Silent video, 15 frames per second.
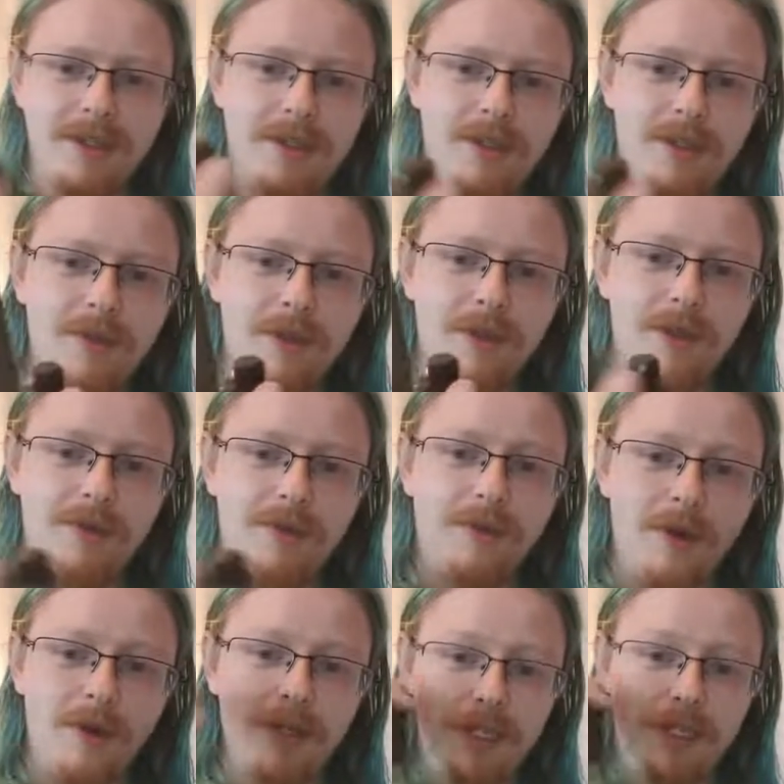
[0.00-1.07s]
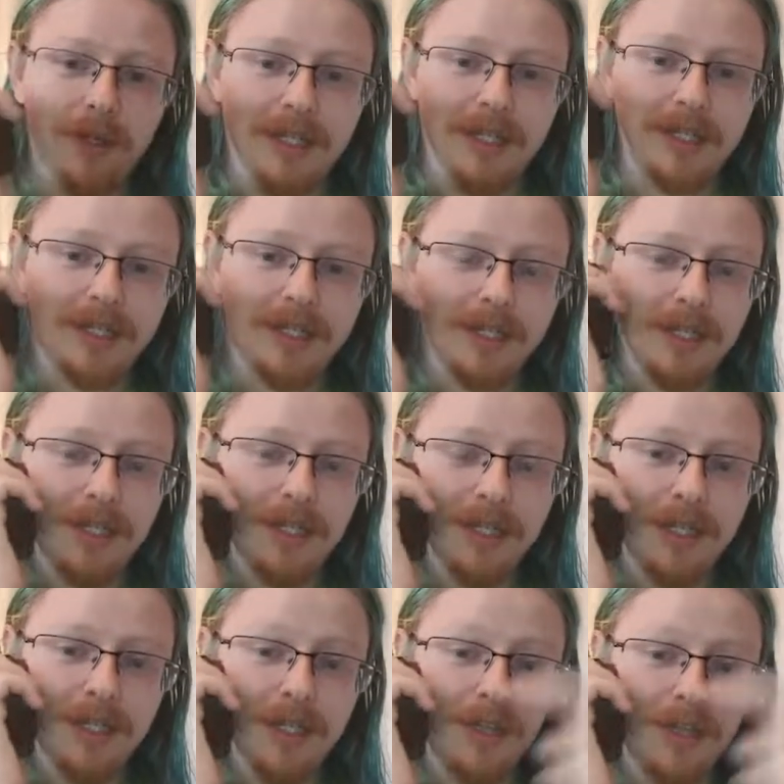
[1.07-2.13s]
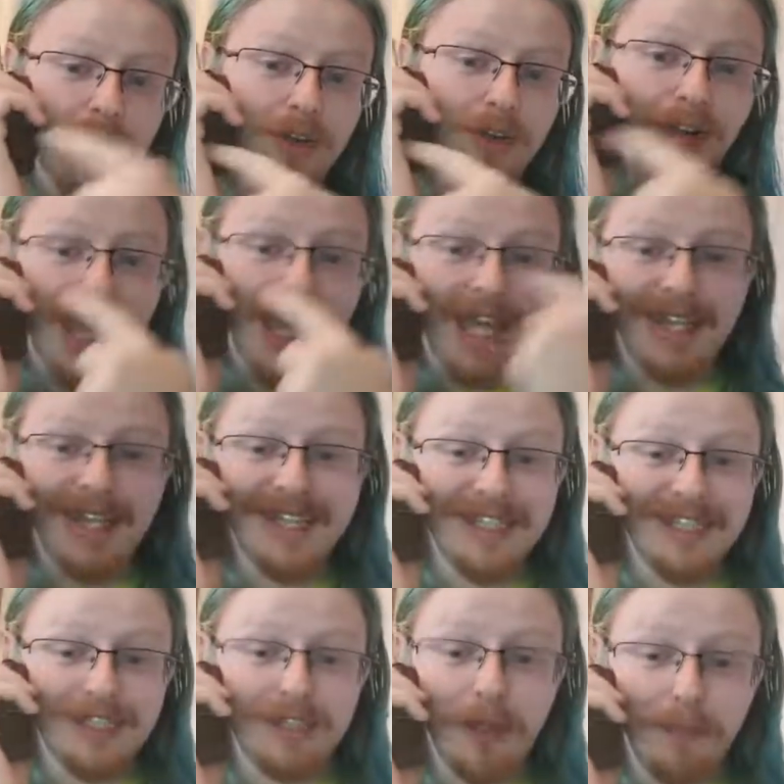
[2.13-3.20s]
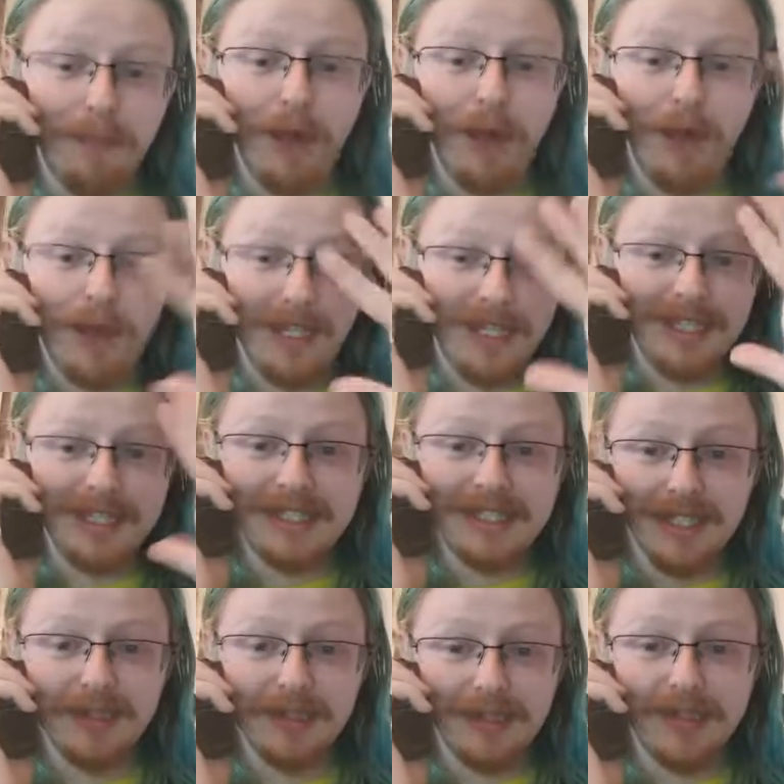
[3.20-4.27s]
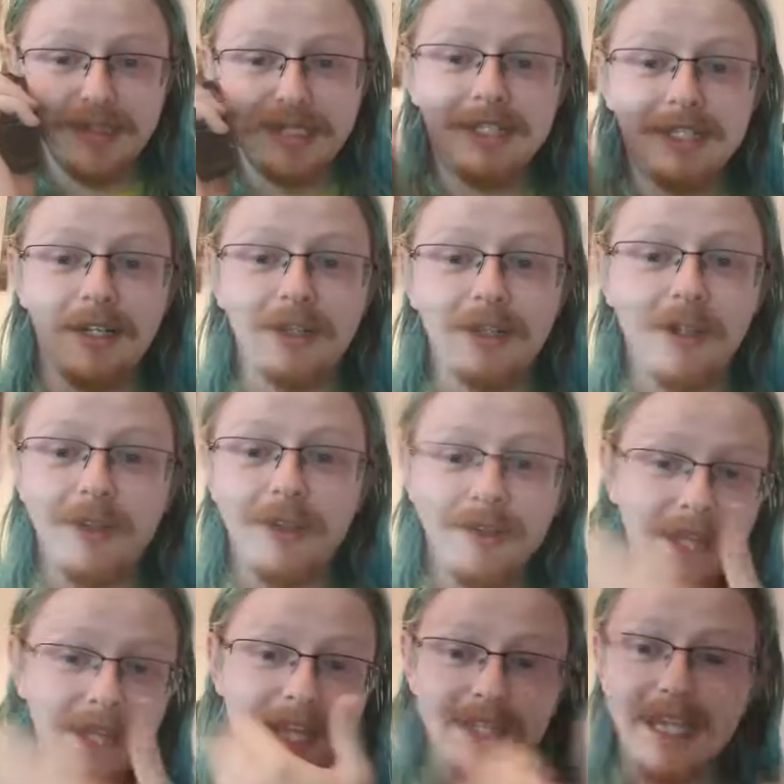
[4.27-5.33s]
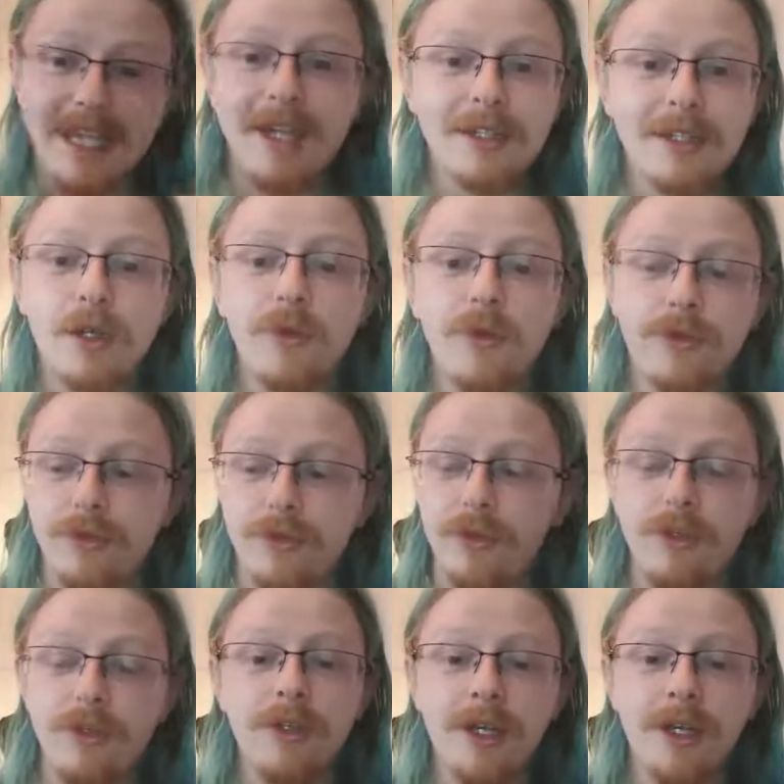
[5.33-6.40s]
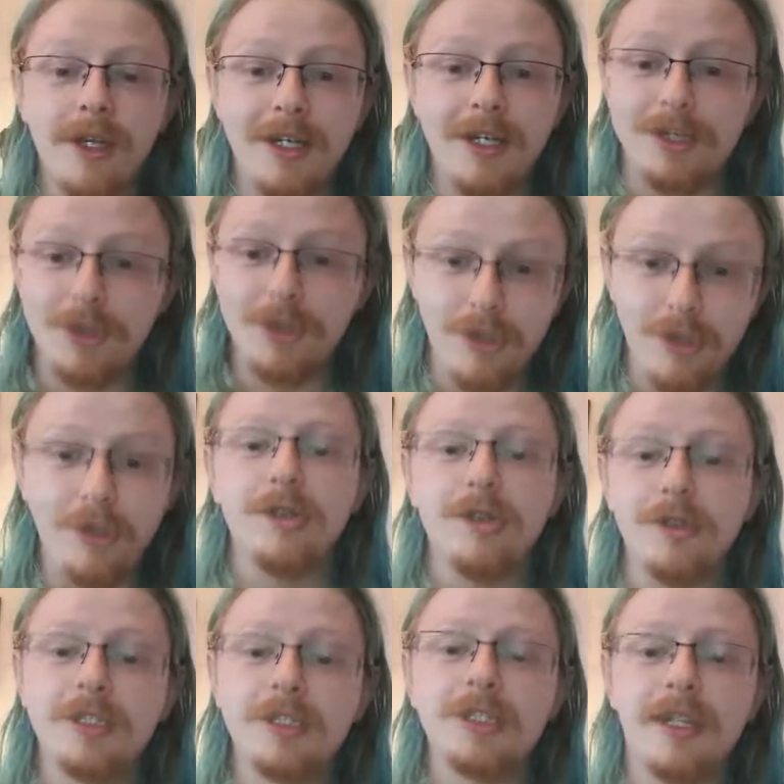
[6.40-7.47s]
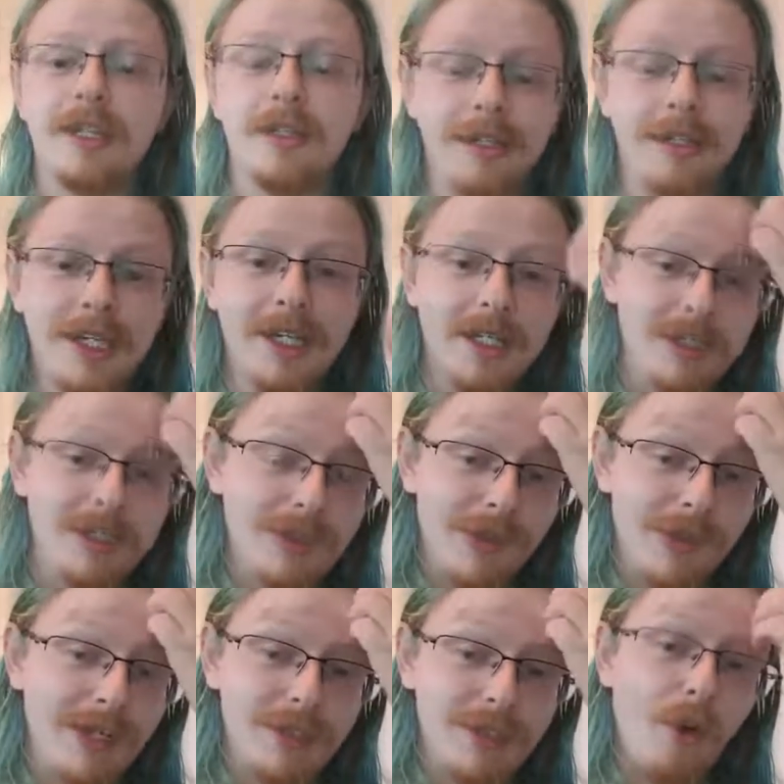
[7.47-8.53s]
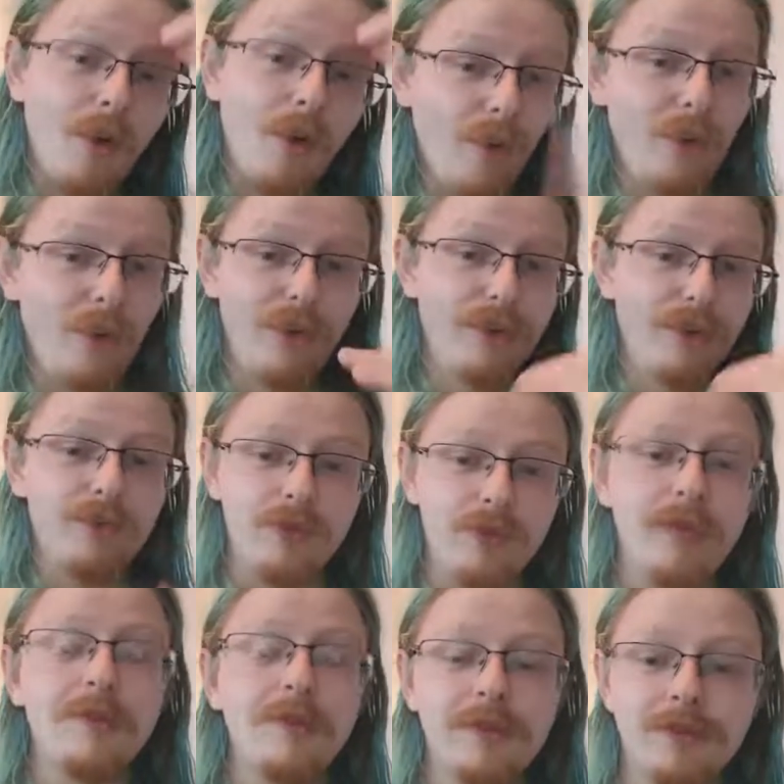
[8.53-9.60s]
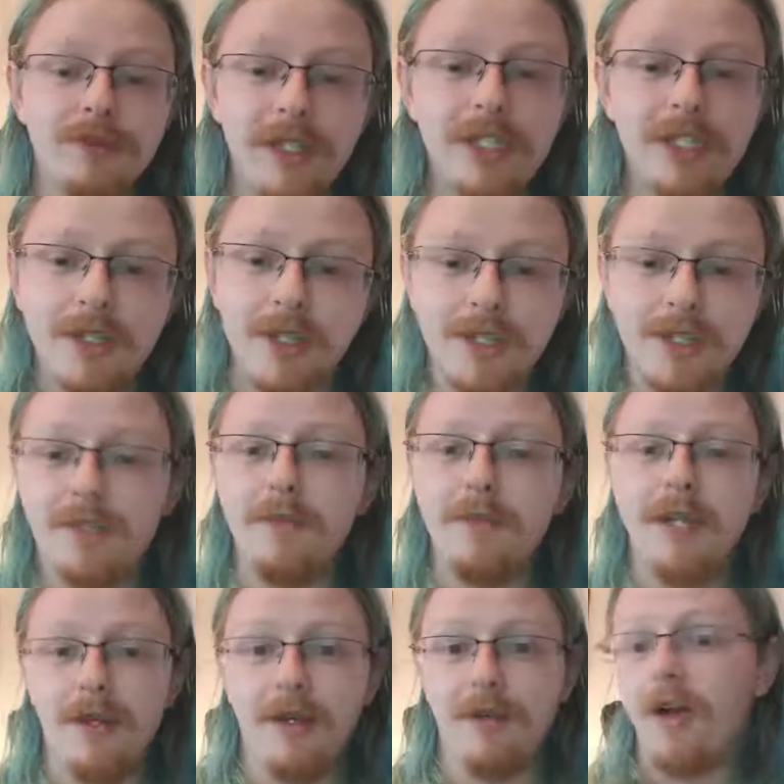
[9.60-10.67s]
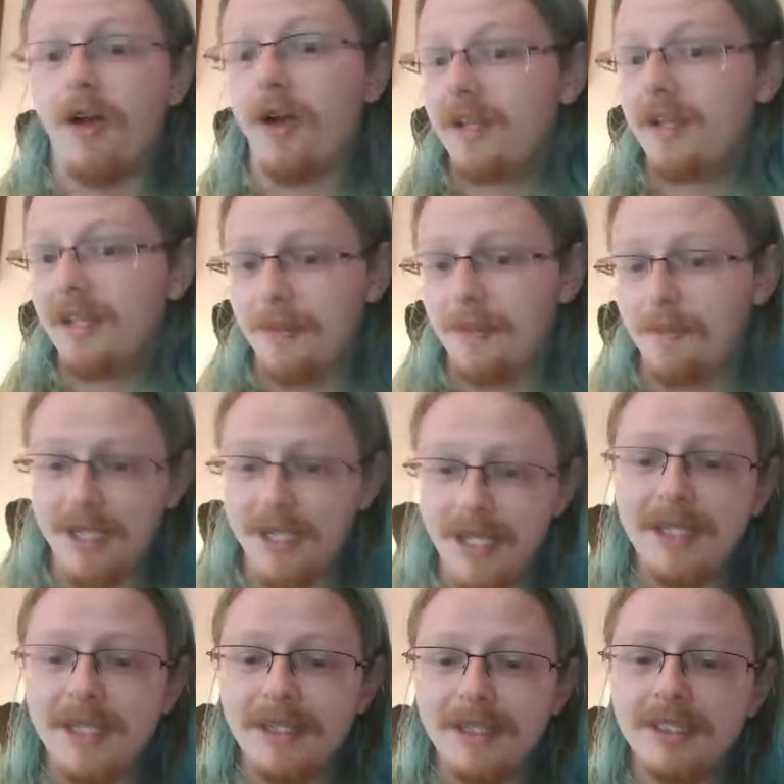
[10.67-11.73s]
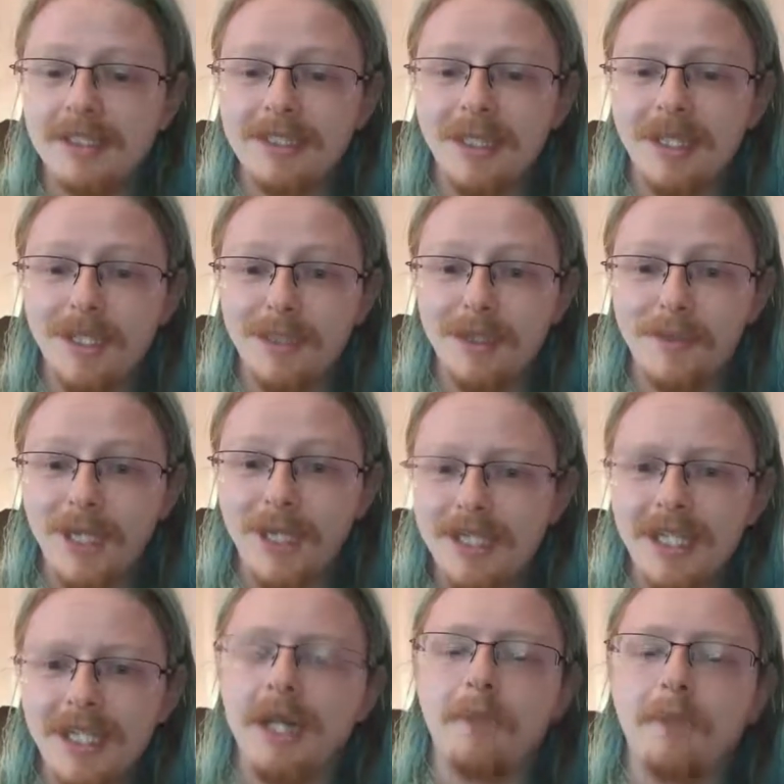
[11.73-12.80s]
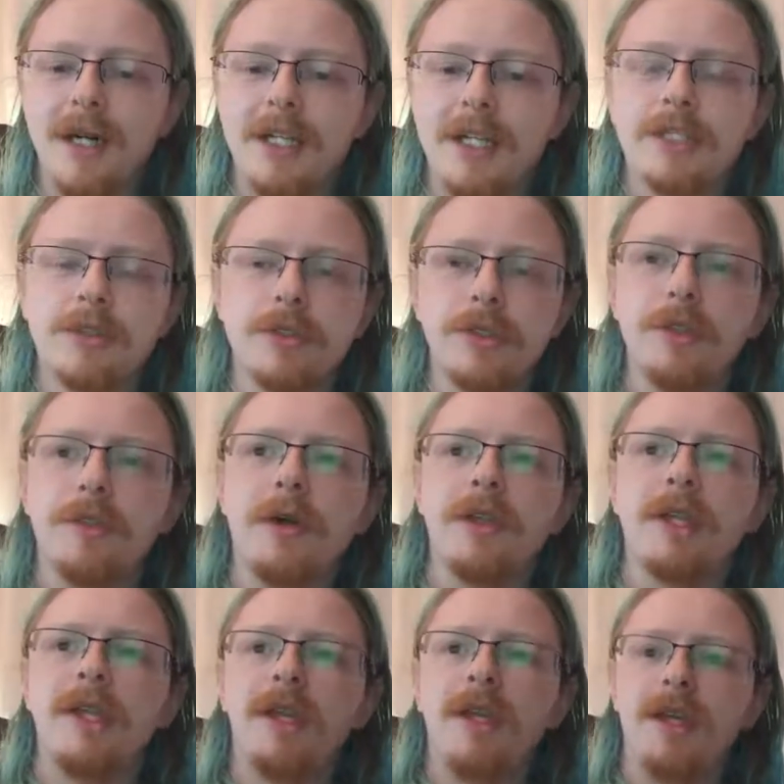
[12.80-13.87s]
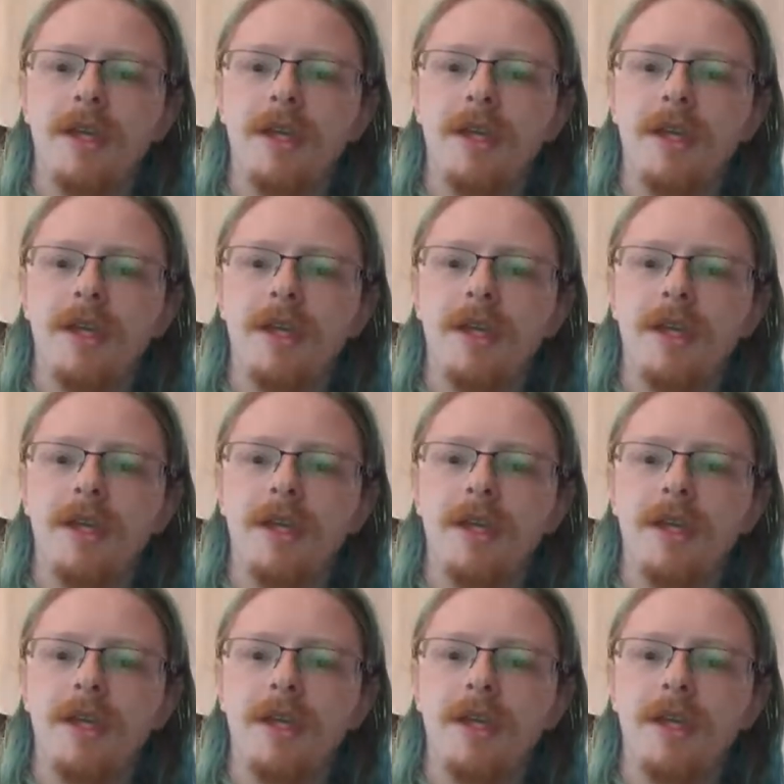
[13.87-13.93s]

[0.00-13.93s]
and you've got your phone and you answer it, your head is now blocking the signal to the cell tower. It can't go through you, and so you lose signal. So there's a whole ream of research at the minute of how do they mitigate this, because it can't pass through your body.